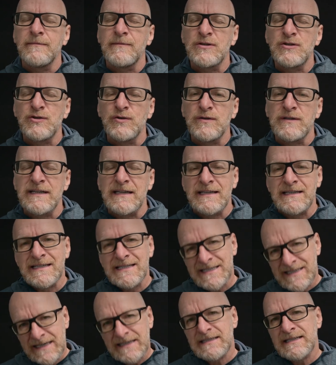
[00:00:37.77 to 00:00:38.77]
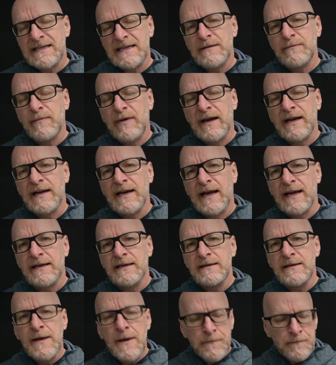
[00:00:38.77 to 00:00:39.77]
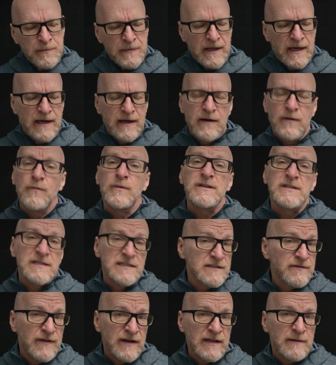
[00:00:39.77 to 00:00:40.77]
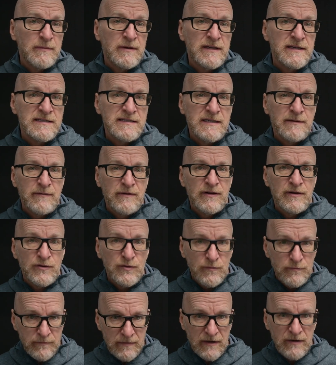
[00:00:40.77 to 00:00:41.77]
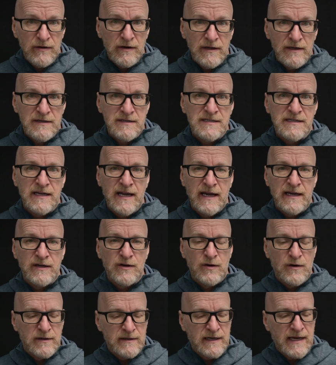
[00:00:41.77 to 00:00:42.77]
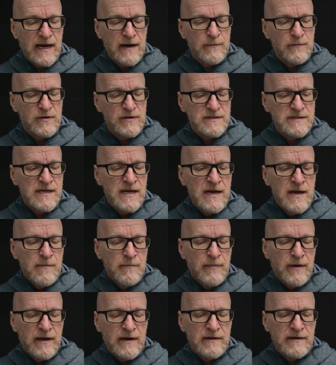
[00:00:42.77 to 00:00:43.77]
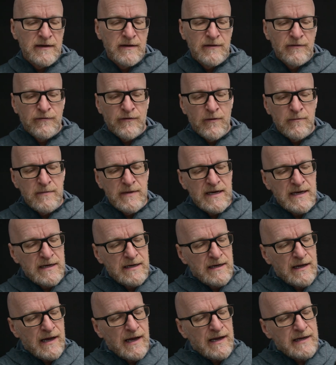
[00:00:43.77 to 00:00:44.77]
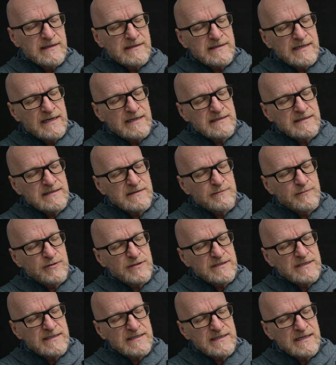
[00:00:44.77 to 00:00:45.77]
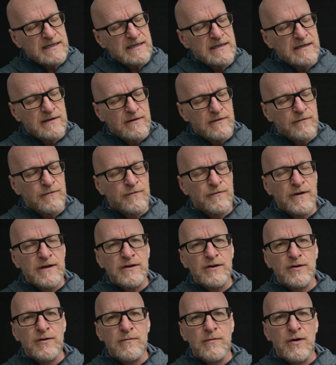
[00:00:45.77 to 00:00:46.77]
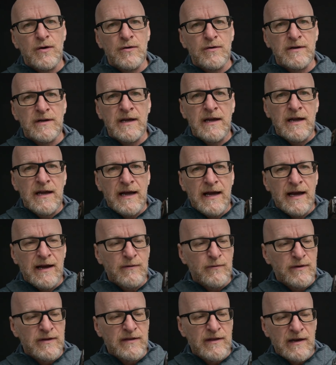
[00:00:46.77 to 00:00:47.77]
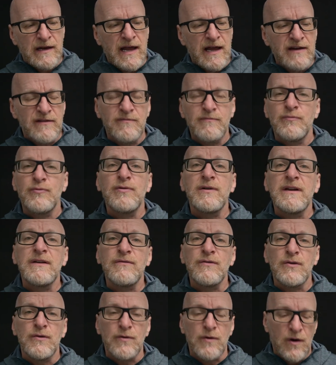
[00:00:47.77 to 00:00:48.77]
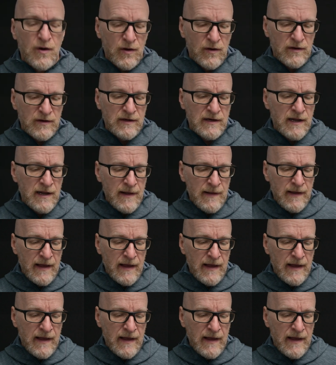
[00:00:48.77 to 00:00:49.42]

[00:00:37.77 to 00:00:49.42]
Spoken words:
shoot in 16:9, which is available in some of the new mirrorless Nikon cameras. But for me, I tend to put it in video mode, and with the live preview on,